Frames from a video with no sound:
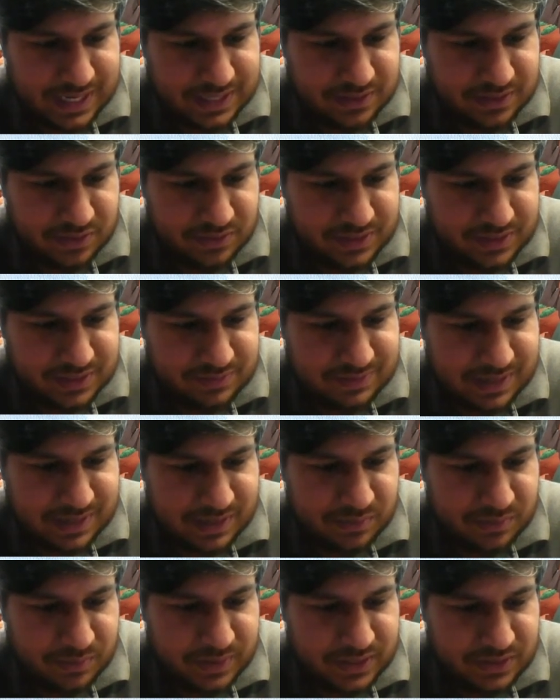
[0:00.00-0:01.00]
go this
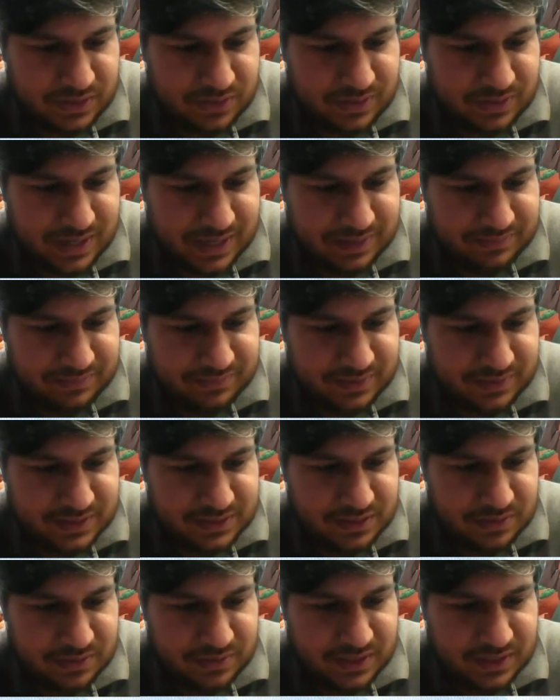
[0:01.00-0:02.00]
route where you have a
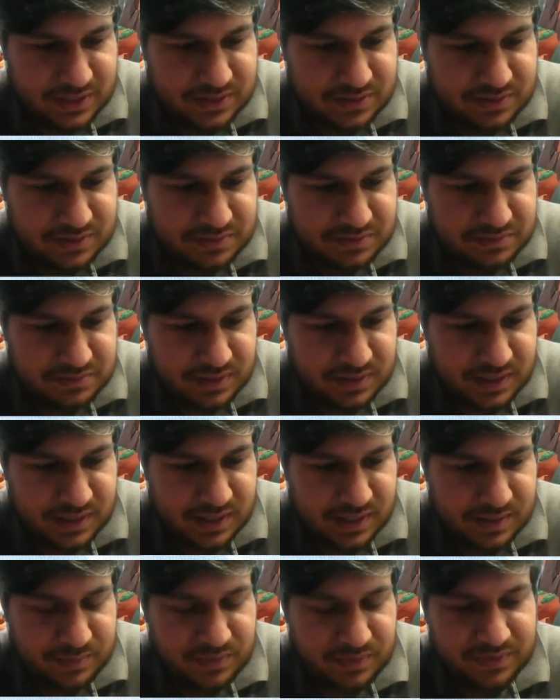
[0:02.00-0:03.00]
Stone Age
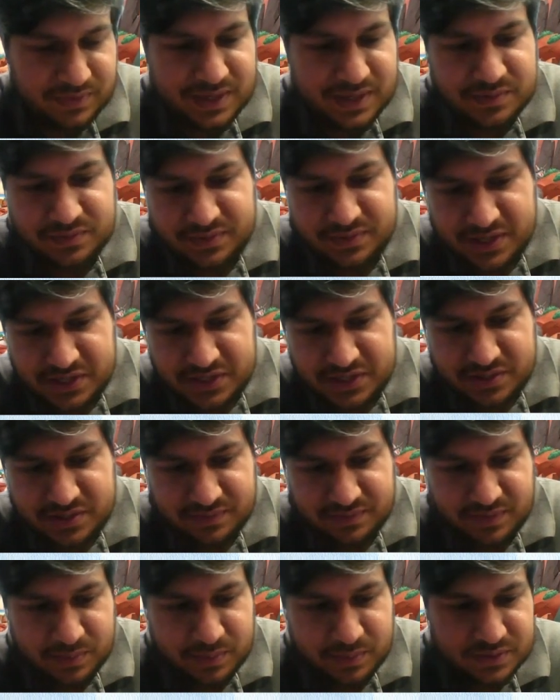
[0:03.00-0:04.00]
move gauge refresh
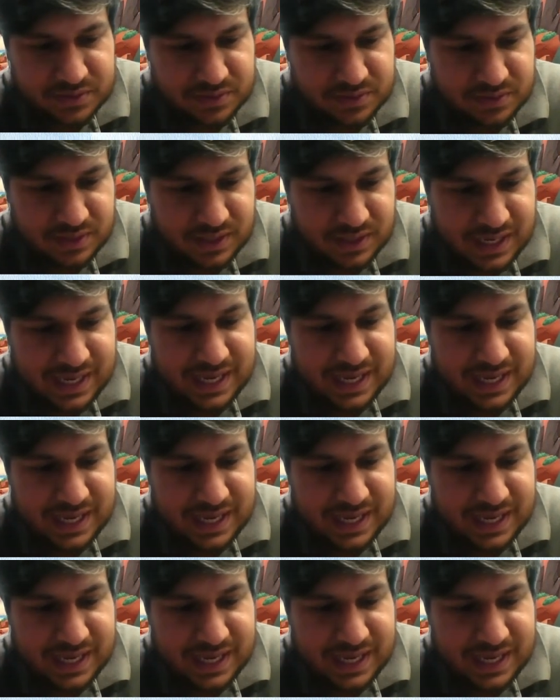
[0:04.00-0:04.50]
if you want to.